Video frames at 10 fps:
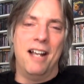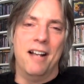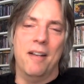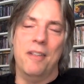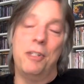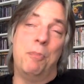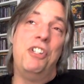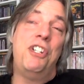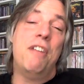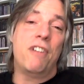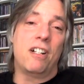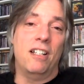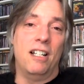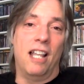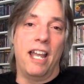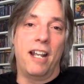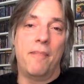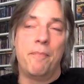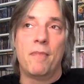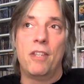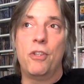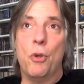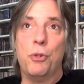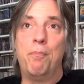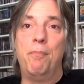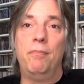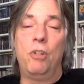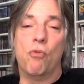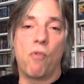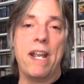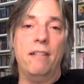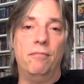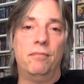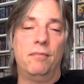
uh, specifically like those great